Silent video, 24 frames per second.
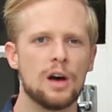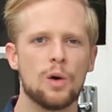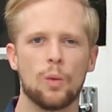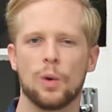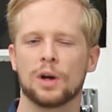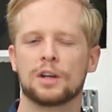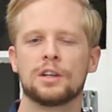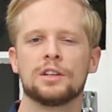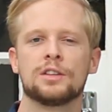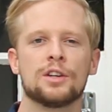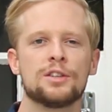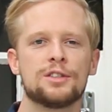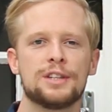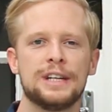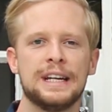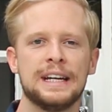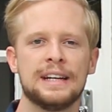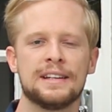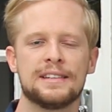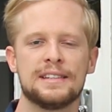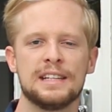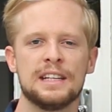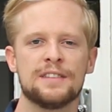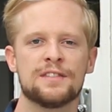What could those
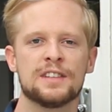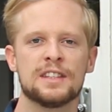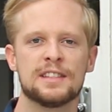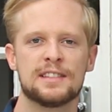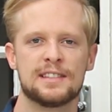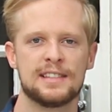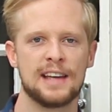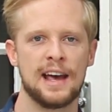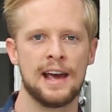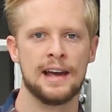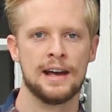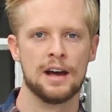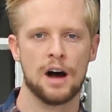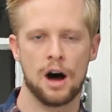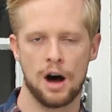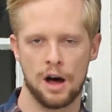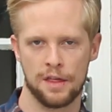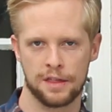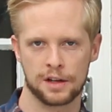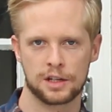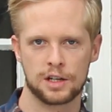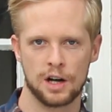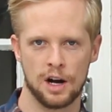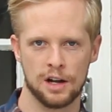leaders even say
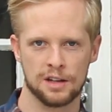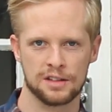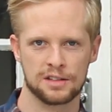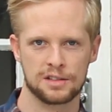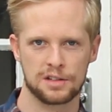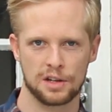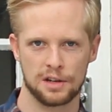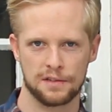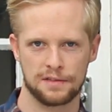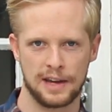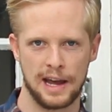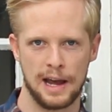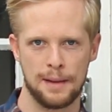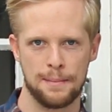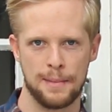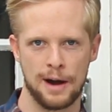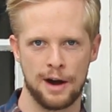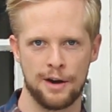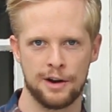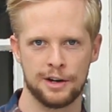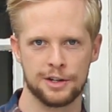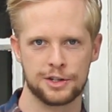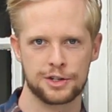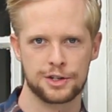are the cons of gay
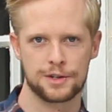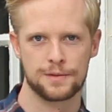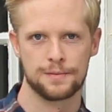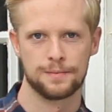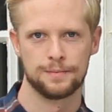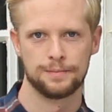marriage?